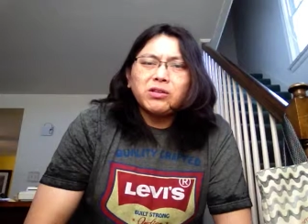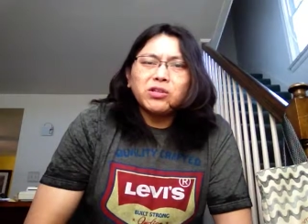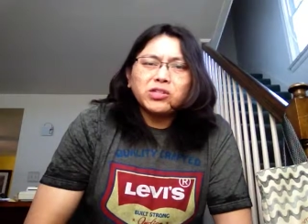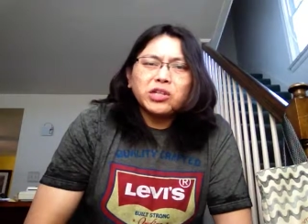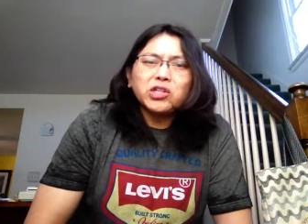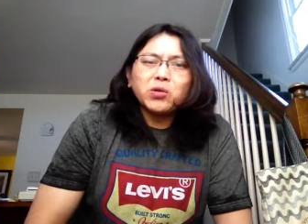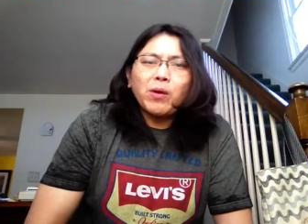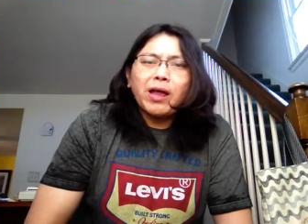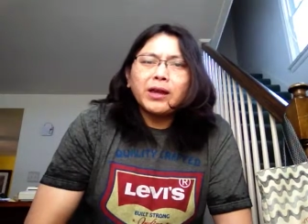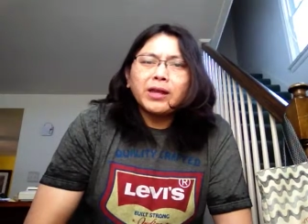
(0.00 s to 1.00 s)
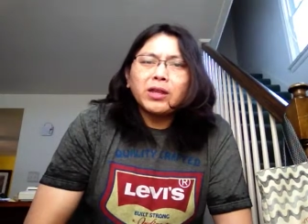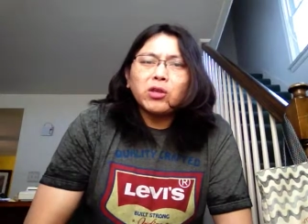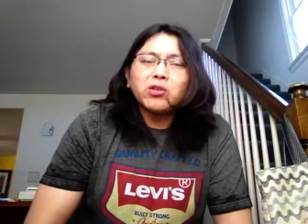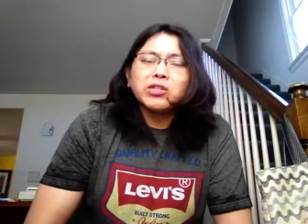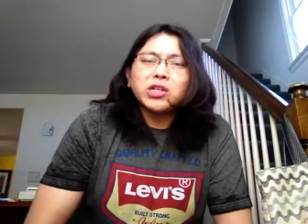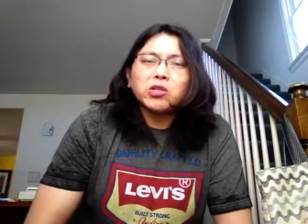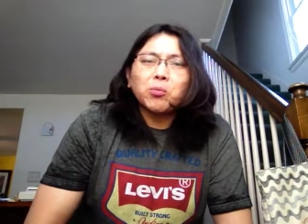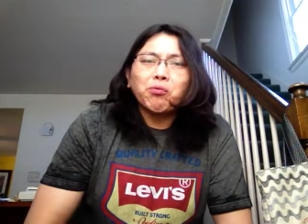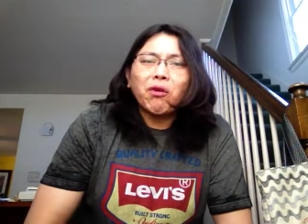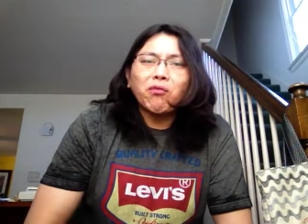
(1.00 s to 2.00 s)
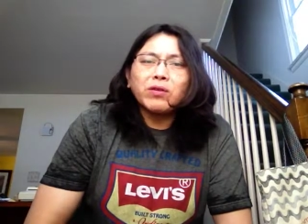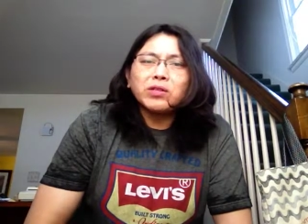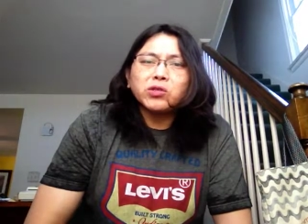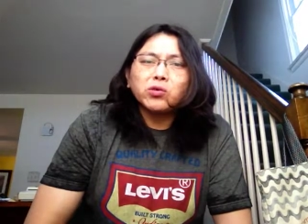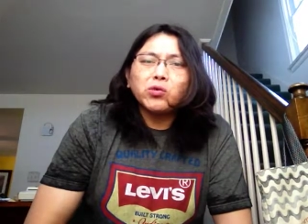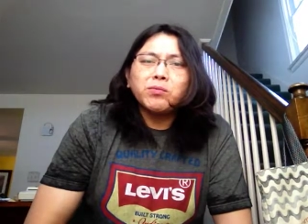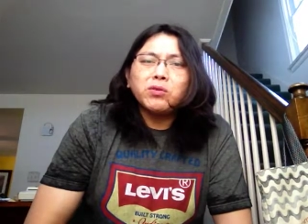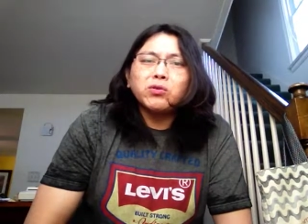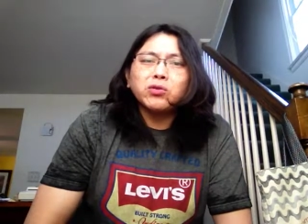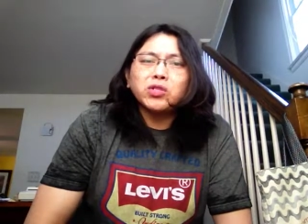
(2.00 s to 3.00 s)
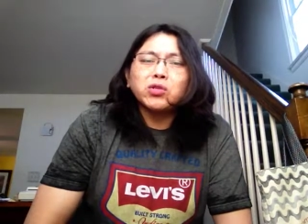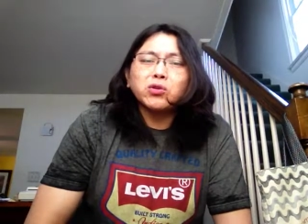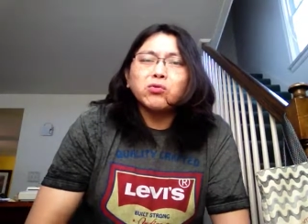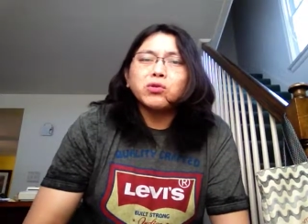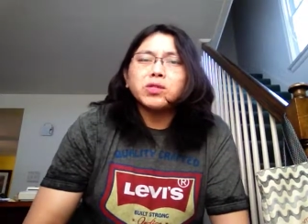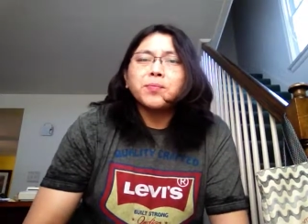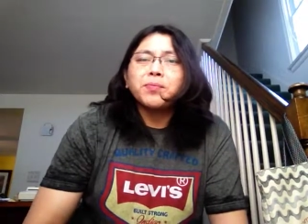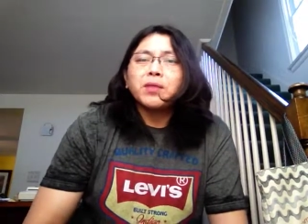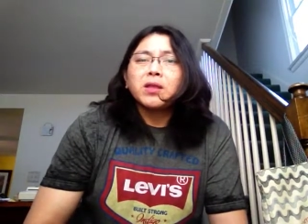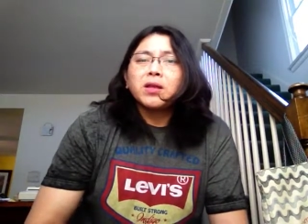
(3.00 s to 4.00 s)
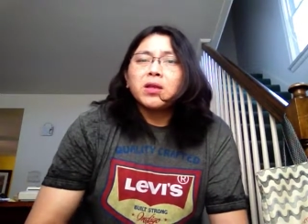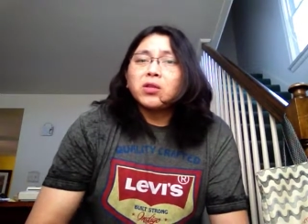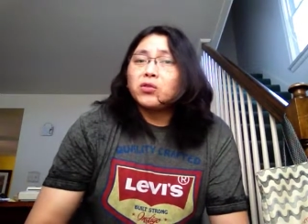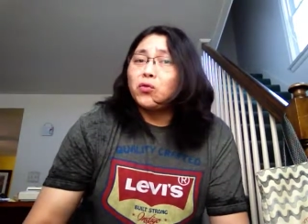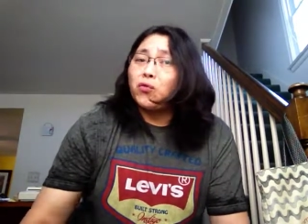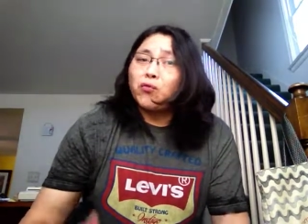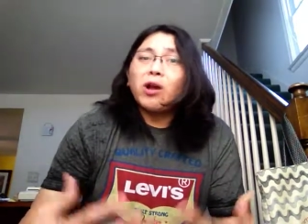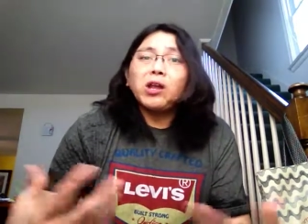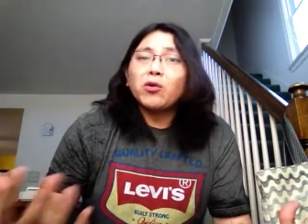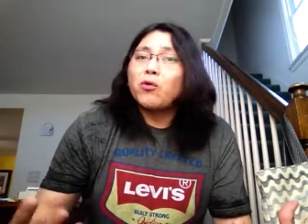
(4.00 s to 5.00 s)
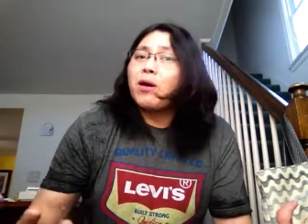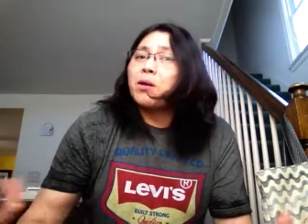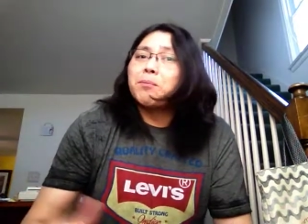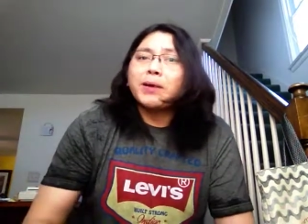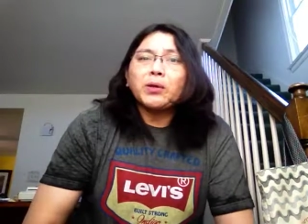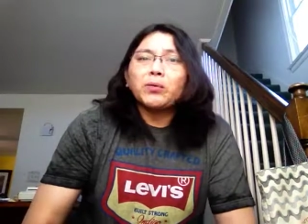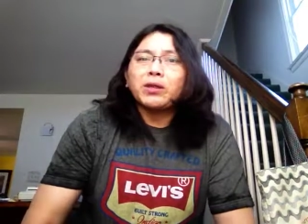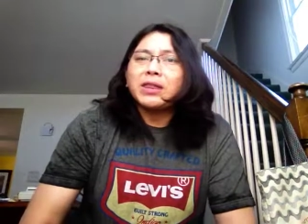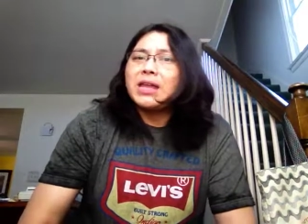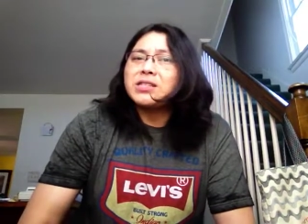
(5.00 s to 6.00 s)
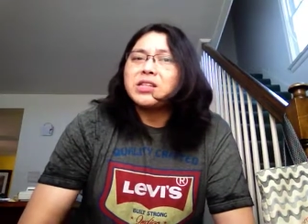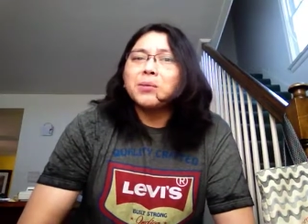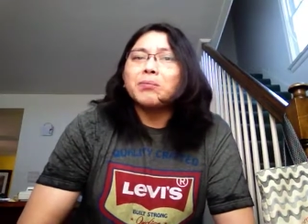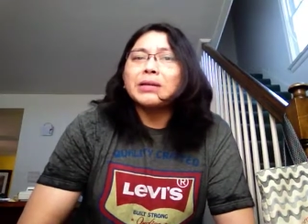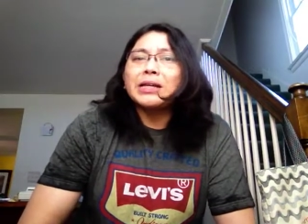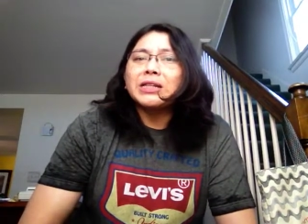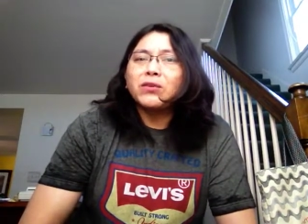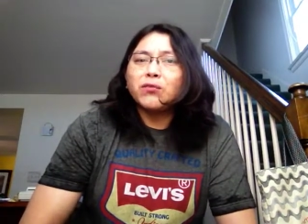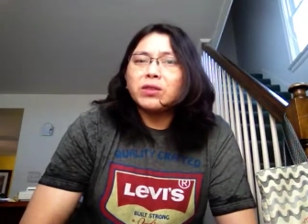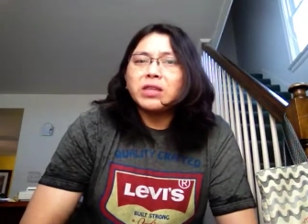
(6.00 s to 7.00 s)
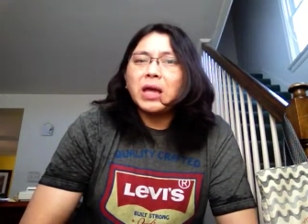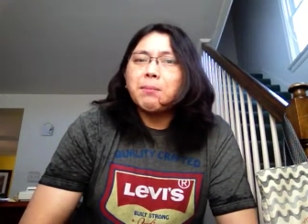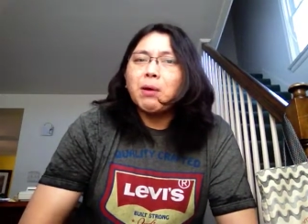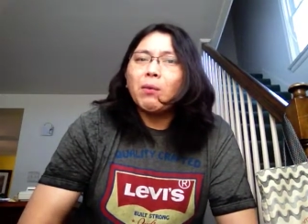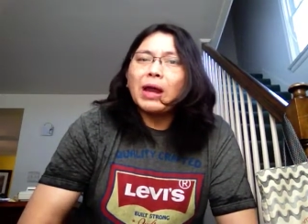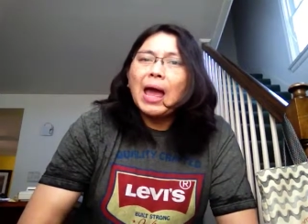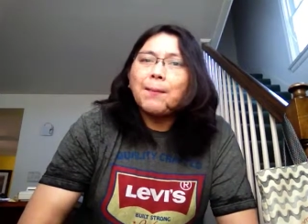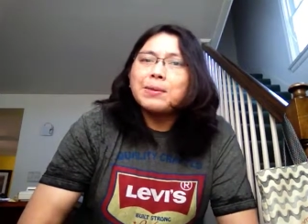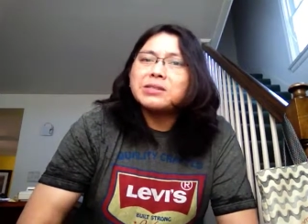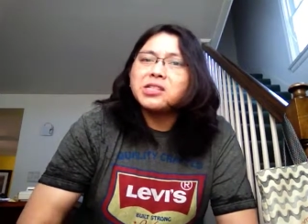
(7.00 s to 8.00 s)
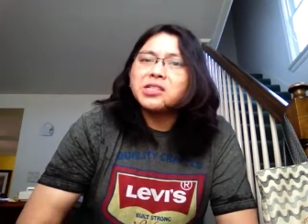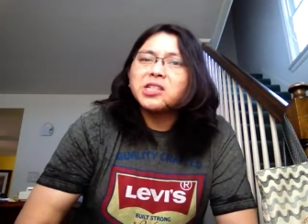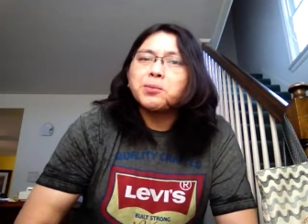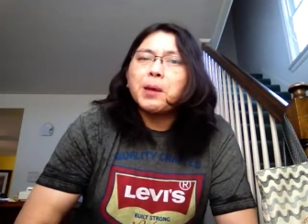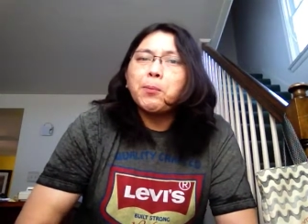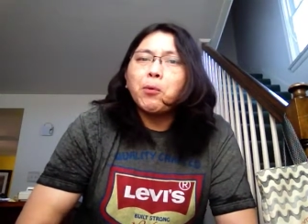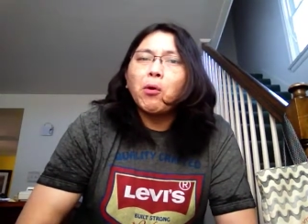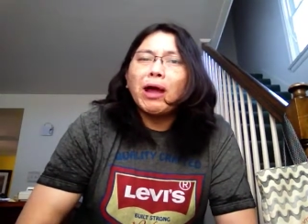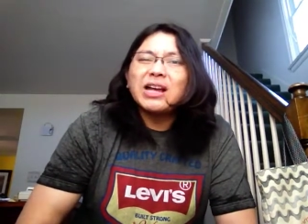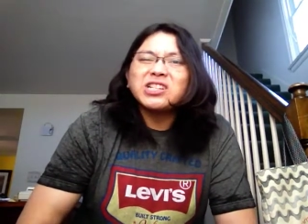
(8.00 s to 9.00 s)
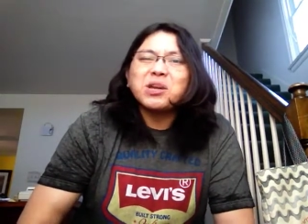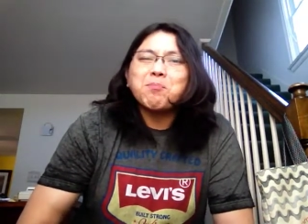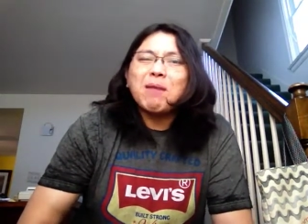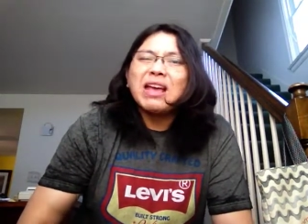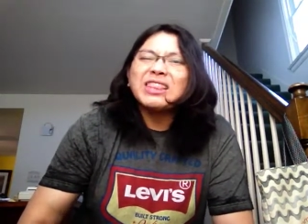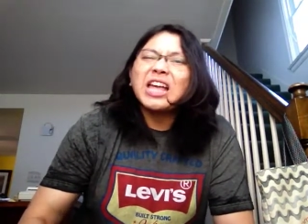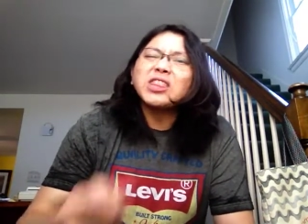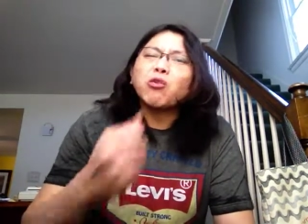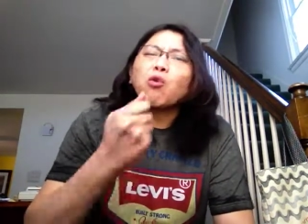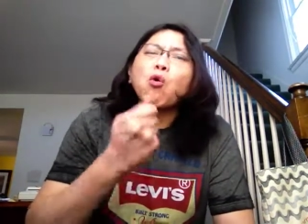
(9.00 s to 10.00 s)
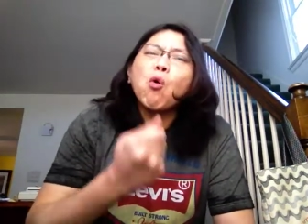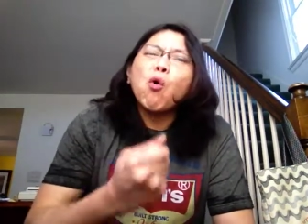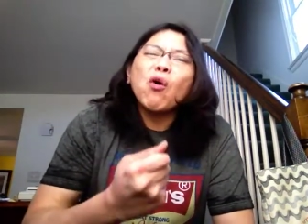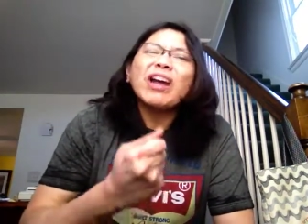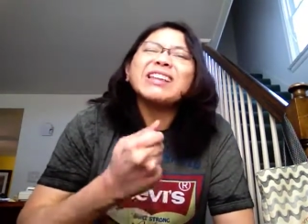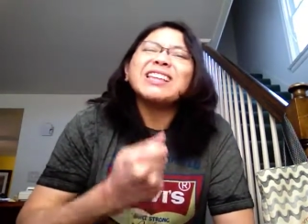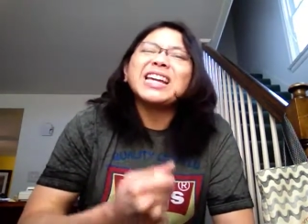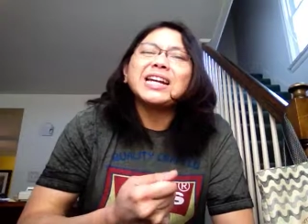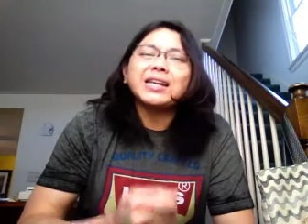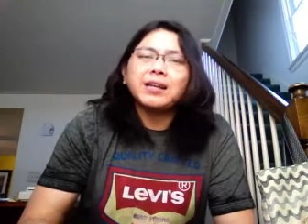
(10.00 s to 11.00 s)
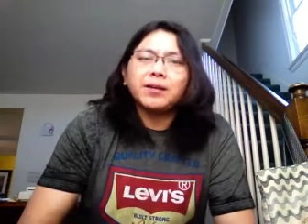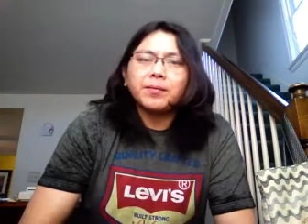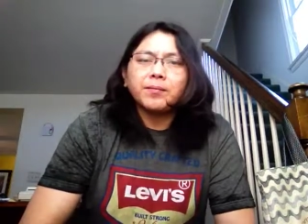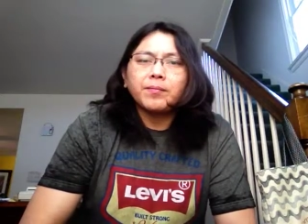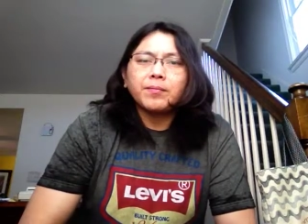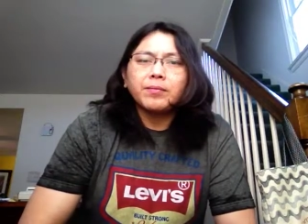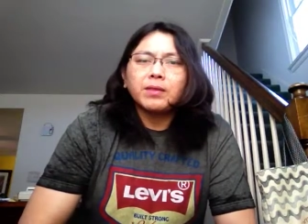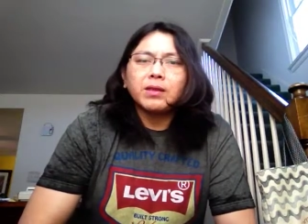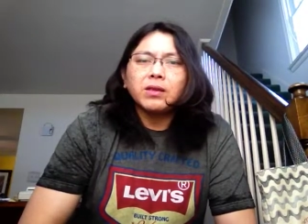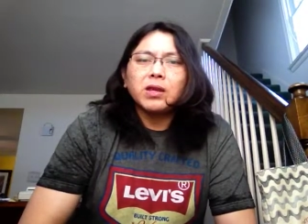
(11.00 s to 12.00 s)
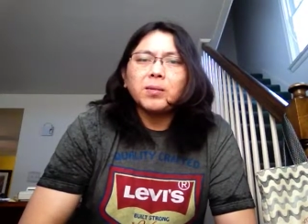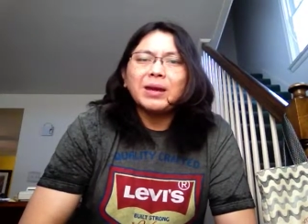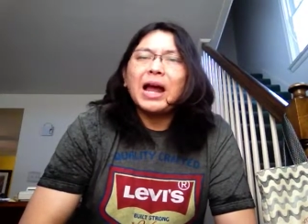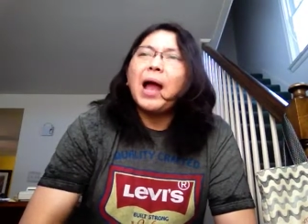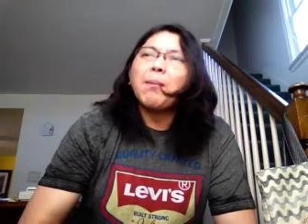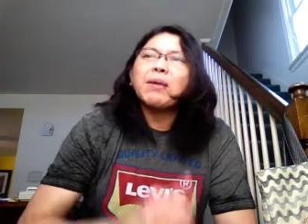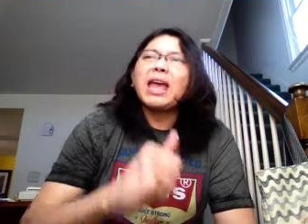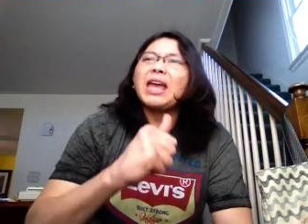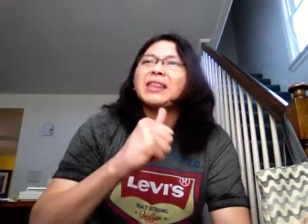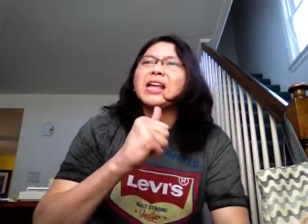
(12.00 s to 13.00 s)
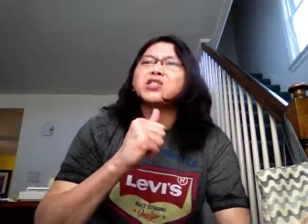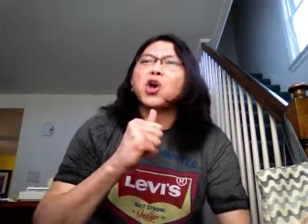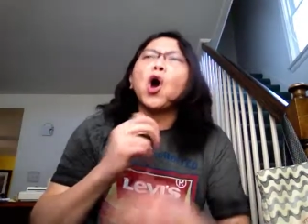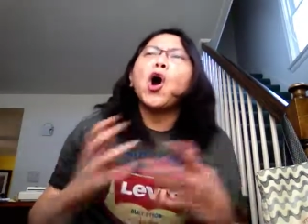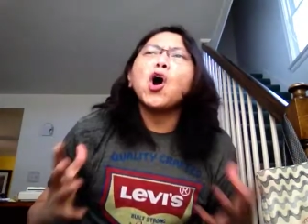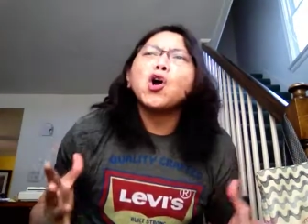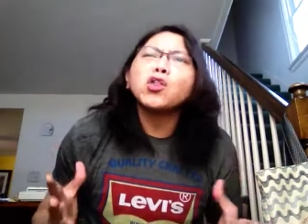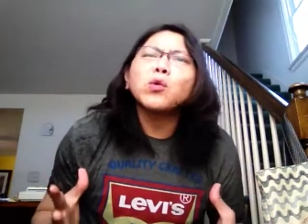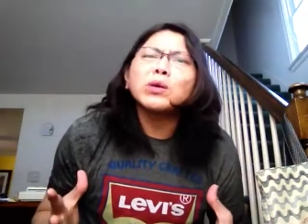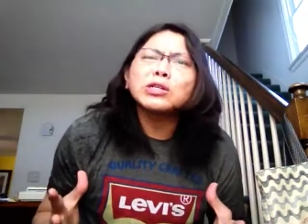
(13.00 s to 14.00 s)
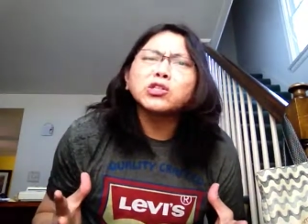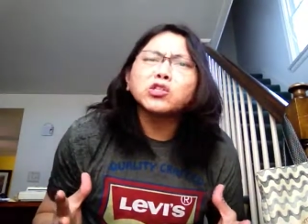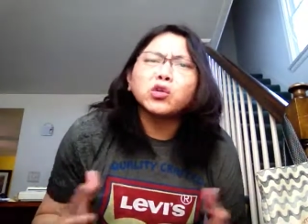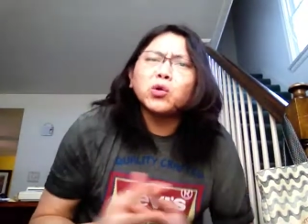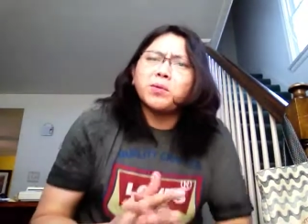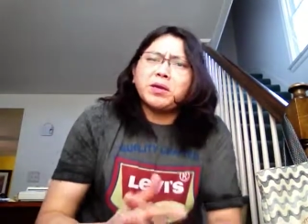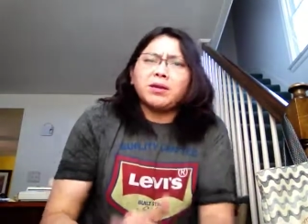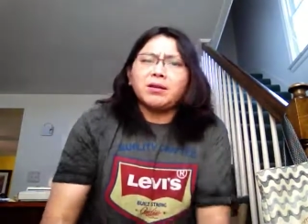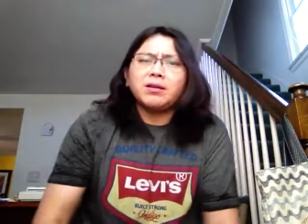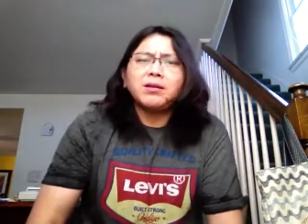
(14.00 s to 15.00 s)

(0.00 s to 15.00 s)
Your sexuality, your sexual preference, whom you choose to frolic around in bed with, that's a completely different thing. But what happens is these people actually make that their core identity. You know what I mean? I'm gay and that's all there is to me.